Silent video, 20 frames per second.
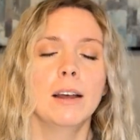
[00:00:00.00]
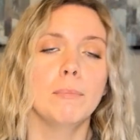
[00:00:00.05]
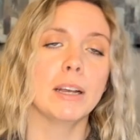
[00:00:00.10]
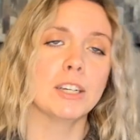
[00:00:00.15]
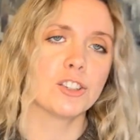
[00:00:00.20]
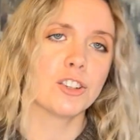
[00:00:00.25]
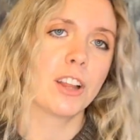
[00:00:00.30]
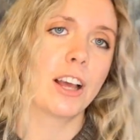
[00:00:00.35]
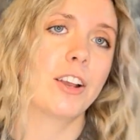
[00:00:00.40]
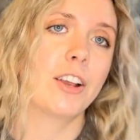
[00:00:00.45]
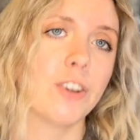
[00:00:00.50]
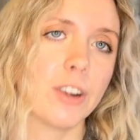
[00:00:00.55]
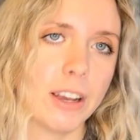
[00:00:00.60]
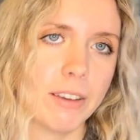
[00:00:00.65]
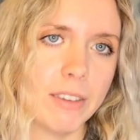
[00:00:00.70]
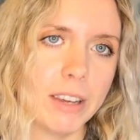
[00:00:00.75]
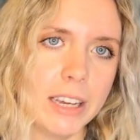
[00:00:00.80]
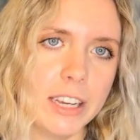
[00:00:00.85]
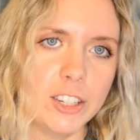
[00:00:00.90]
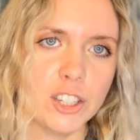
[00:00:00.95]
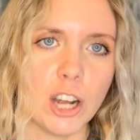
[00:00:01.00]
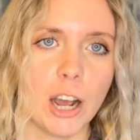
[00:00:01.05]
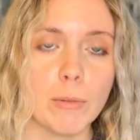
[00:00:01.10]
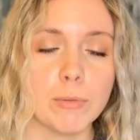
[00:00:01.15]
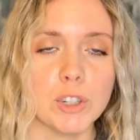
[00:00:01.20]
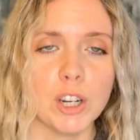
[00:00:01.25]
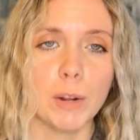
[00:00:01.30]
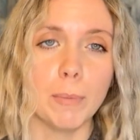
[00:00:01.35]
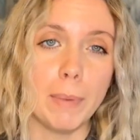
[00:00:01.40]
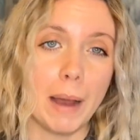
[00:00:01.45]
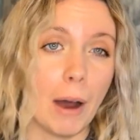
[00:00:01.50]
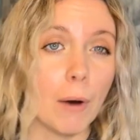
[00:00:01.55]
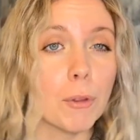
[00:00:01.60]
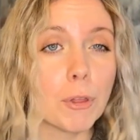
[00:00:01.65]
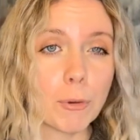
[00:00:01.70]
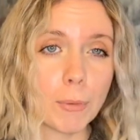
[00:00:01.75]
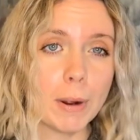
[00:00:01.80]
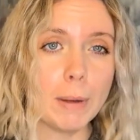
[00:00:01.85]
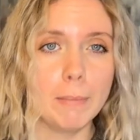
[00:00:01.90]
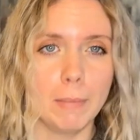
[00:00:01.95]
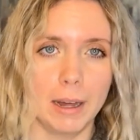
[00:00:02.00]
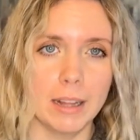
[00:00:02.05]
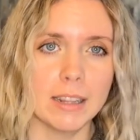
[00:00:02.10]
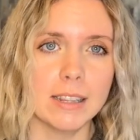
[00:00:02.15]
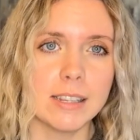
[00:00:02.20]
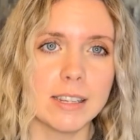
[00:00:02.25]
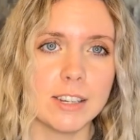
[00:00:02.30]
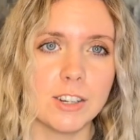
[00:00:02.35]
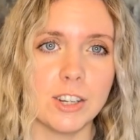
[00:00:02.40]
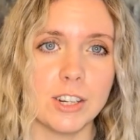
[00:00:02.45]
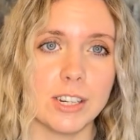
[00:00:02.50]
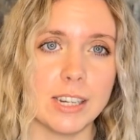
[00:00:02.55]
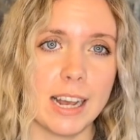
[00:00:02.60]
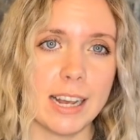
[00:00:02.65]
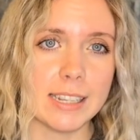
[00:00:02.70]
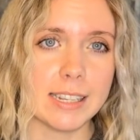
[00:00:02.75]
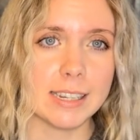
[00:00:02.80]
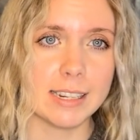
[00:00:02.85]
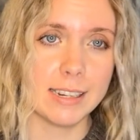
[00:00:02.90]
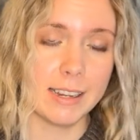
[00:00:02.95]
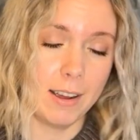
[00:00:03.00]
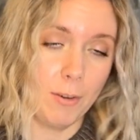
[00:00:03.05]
make sure that you're giving each option about 3 months to test